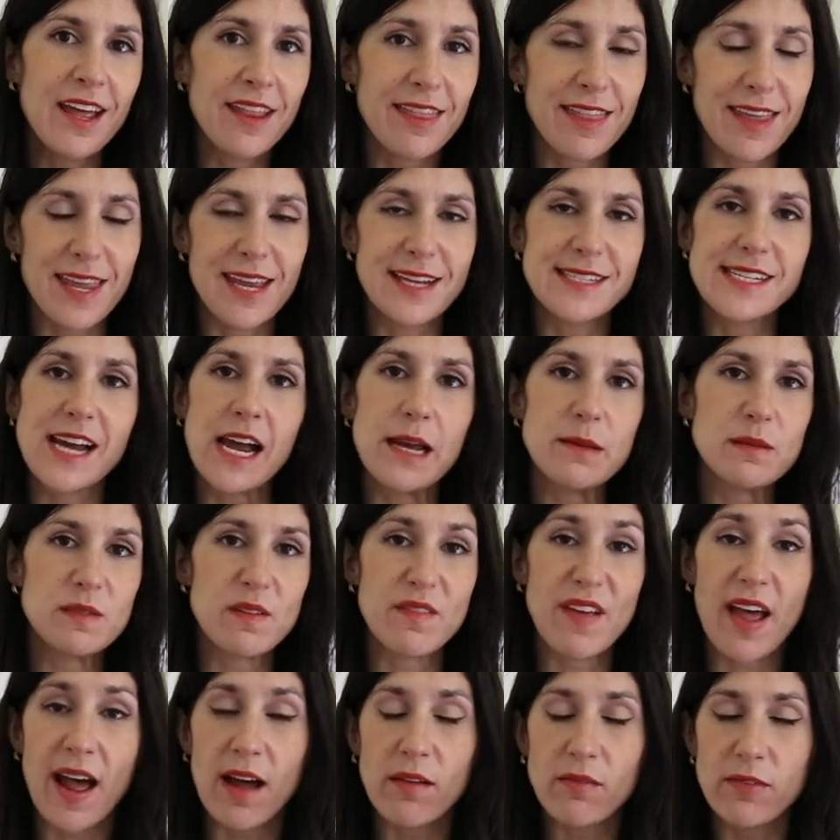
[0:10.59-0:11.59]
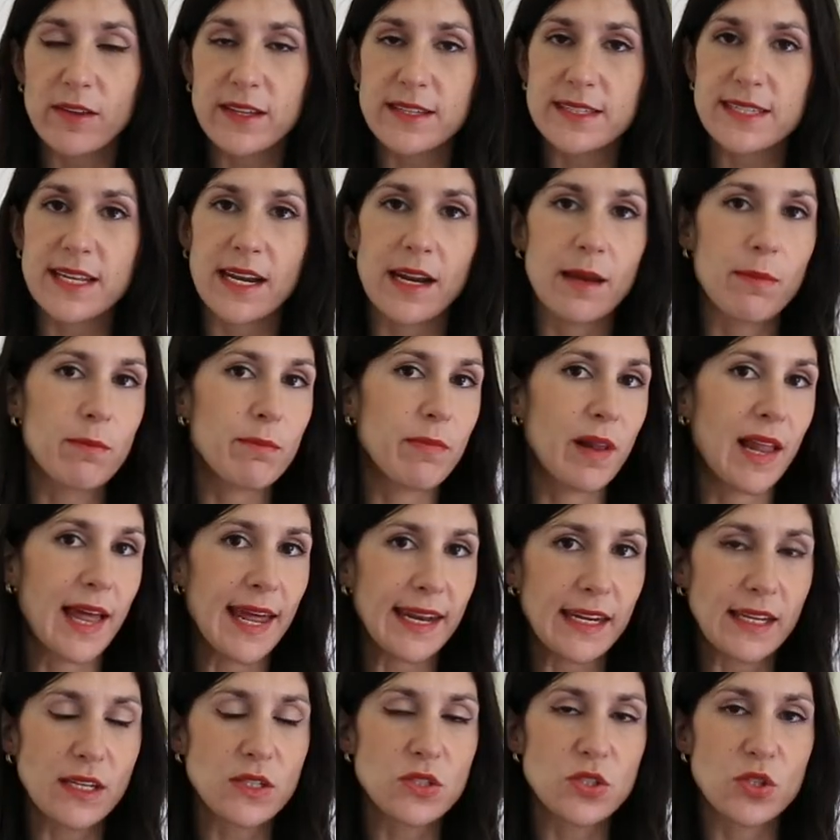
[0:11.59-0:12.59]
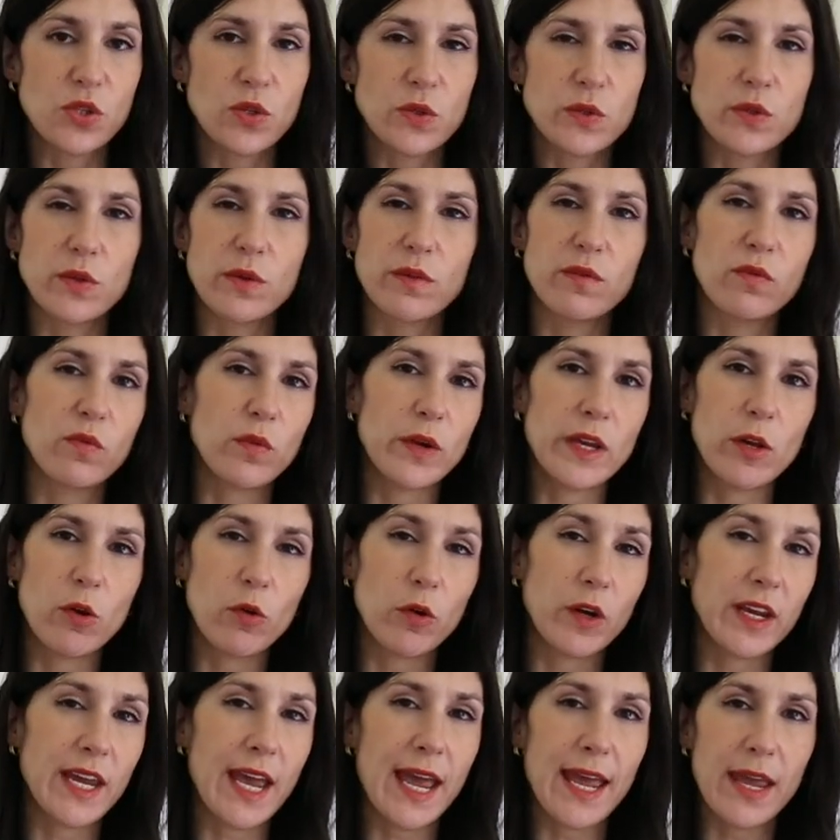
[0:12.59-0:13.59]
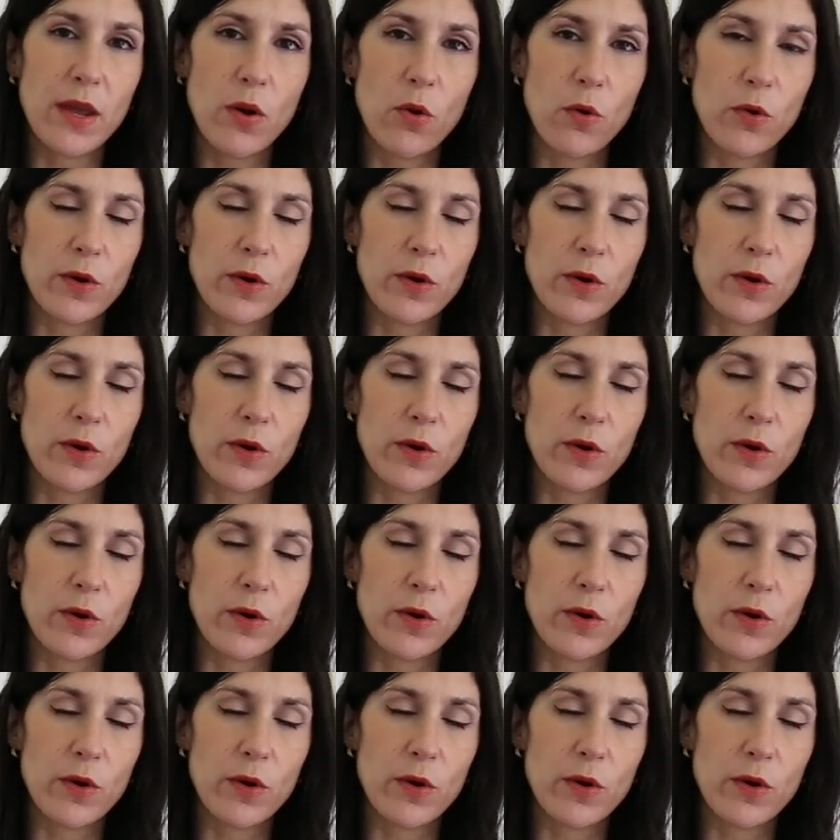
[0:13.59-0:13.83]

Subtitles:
the types of outfits that I'm planning to sort of recreate